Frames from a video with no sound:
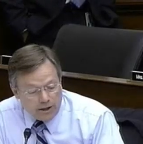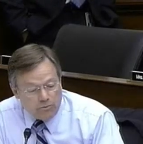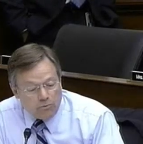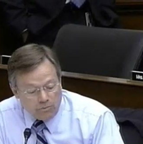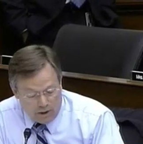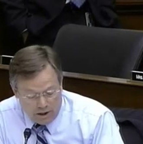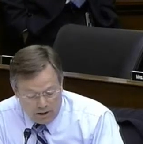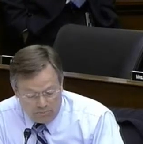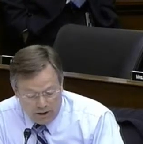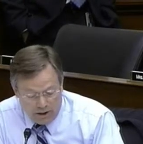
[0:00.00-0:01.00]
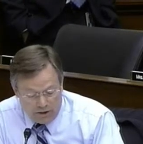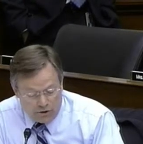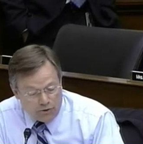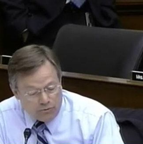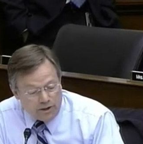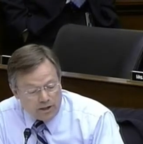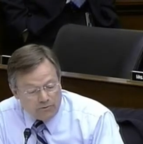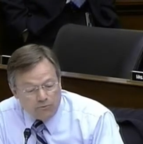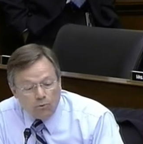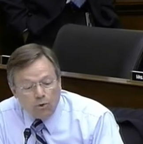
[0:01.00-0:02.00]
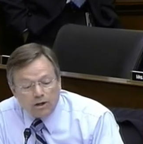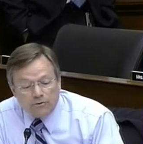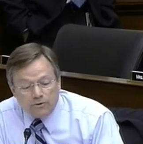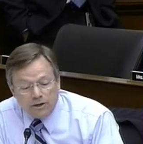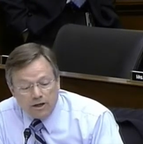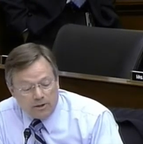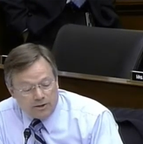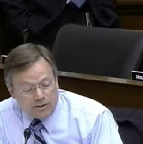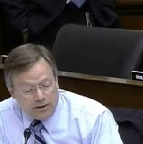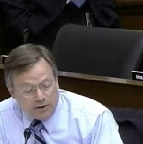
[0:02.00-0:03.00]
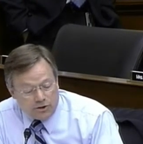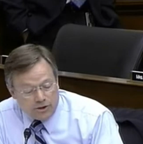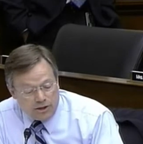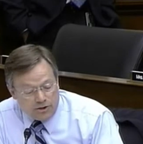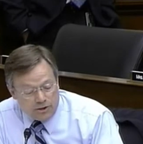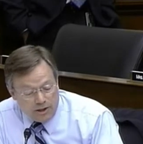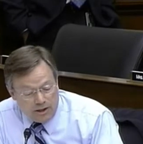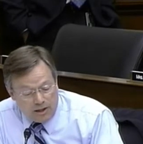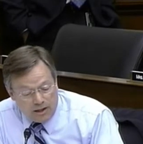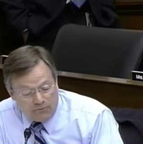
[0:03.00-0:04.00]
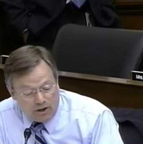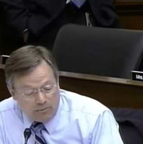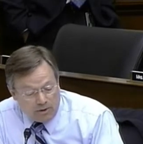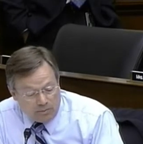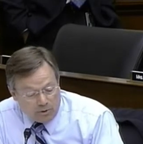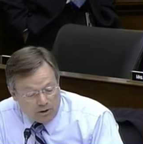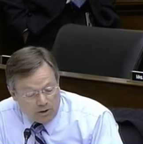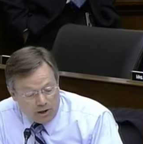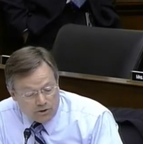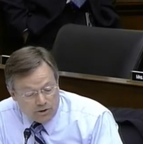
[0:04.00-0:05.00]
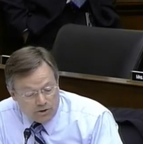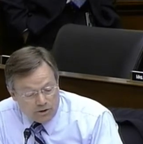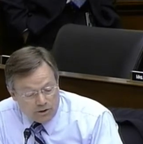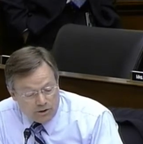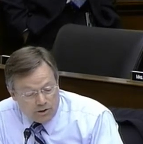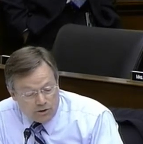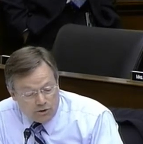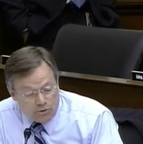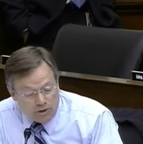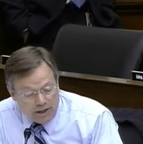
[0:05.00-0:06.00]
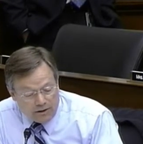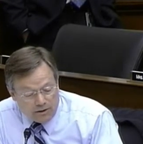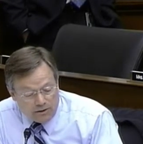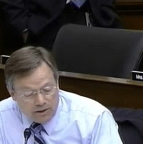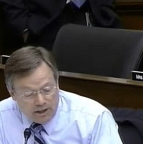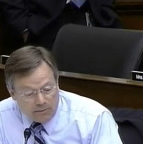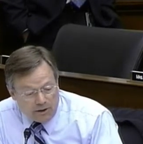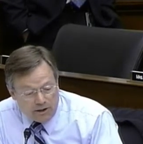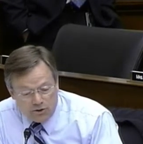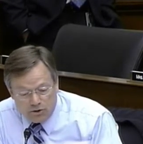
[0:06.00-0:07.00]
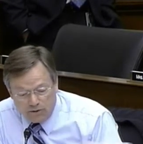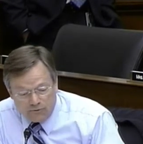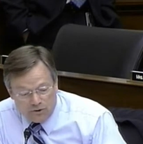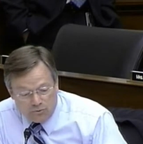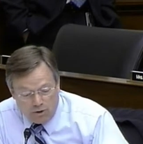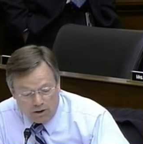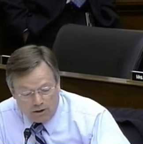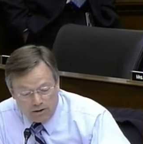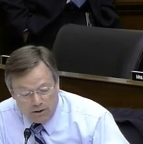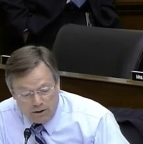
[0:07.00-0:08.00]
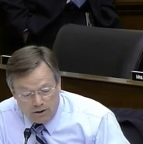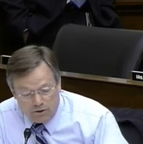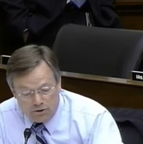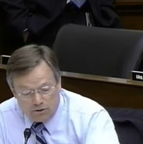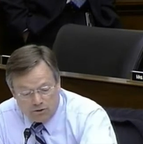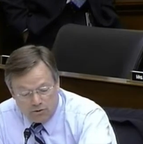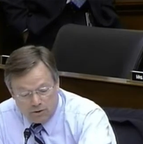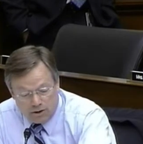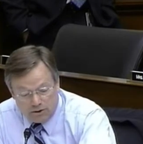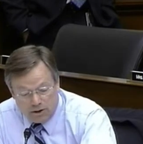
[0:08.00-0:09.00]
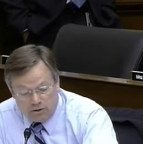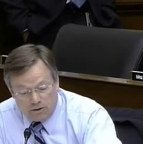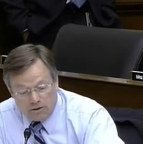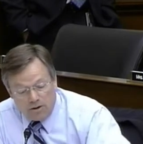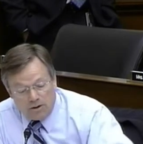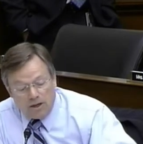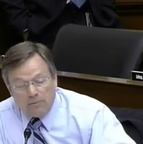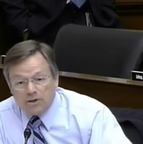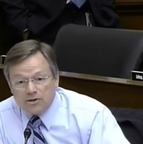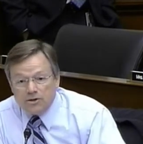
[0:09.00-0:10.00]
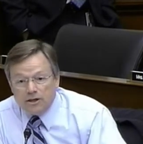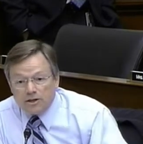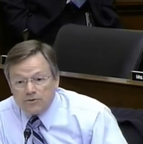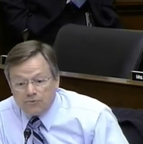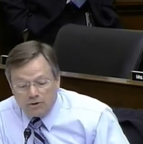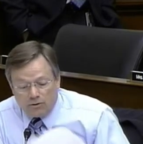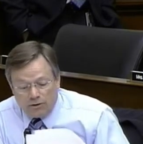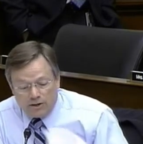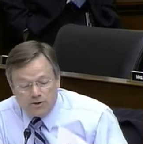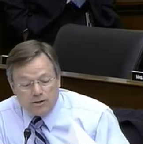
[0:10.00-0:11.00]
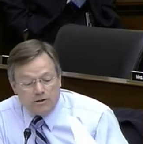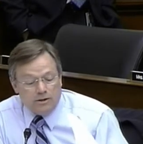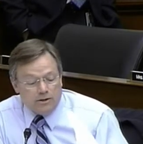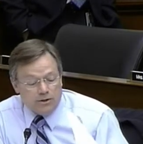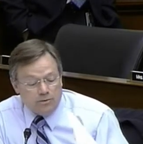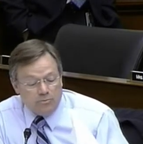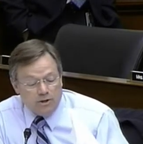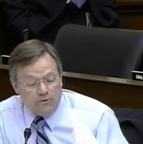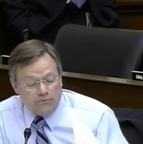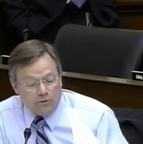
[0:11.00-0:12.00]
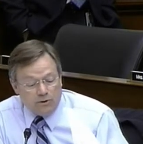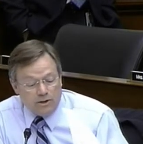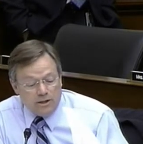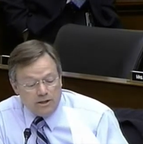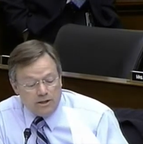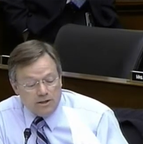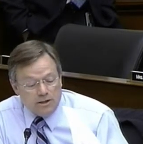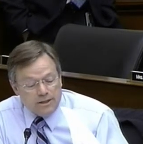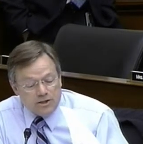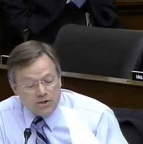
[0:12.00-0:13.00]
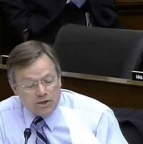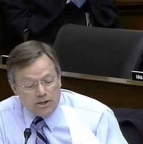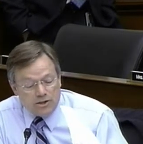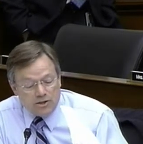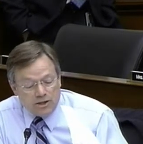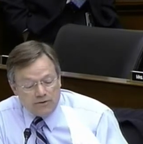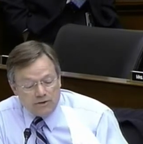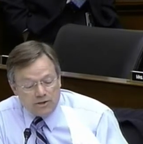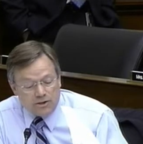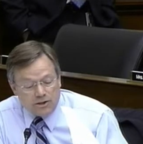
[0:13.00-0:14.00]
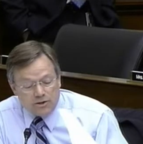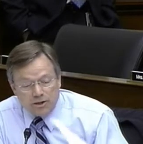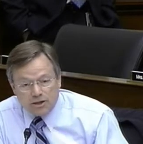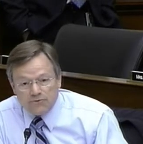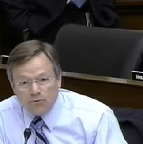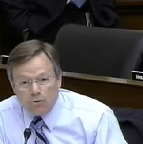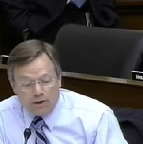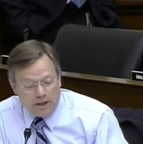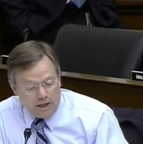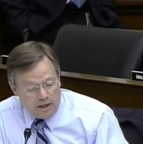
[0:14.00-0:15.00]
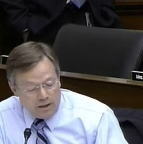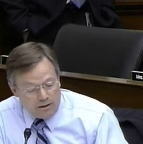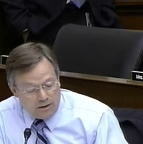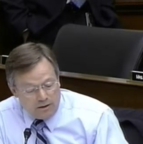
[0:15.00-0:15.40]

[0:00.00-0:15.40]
and on page three of one of the M S D S sheets, environmental precautions do not contaminate surface water. So uh, another M S D S for Corexit, this would be for E. C seven six six four A,